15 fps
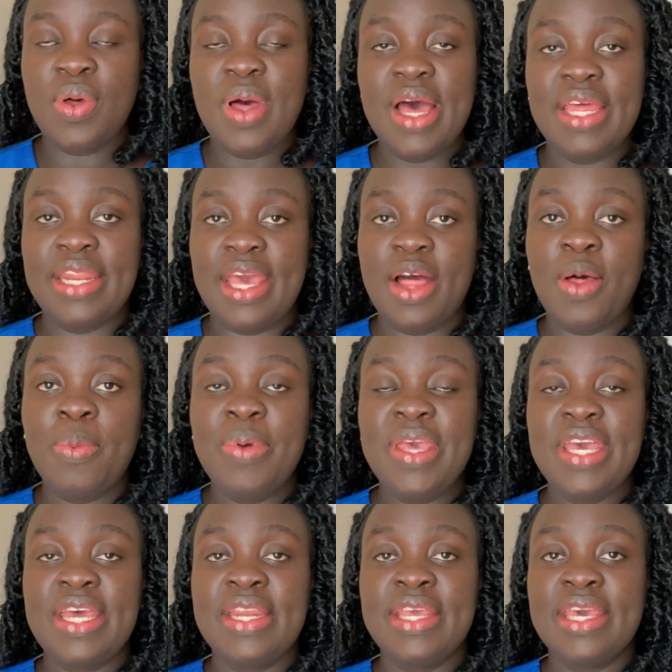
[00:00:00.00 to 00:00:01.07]
An
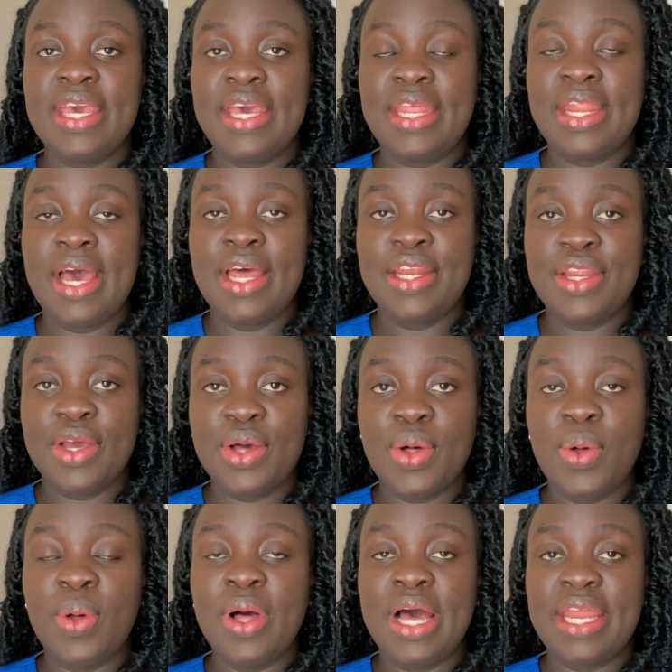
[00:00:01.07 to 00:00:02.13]
LPN can
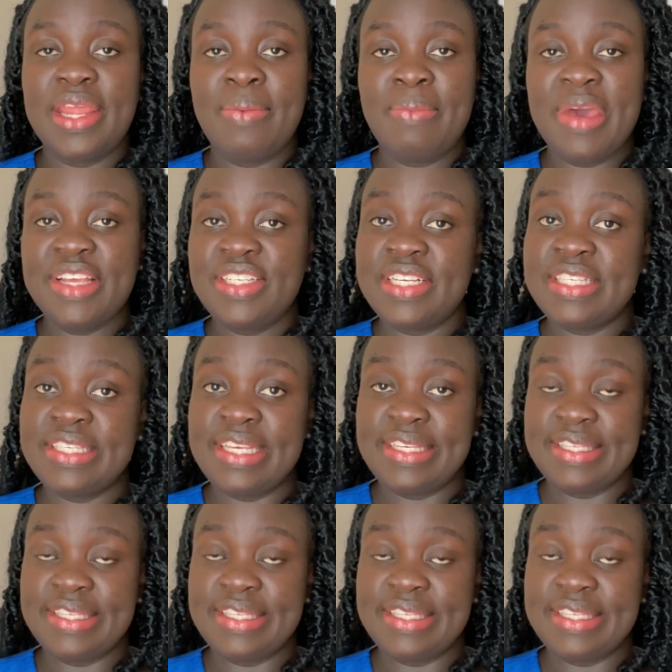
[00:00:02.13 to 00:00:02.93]
undergo an emergency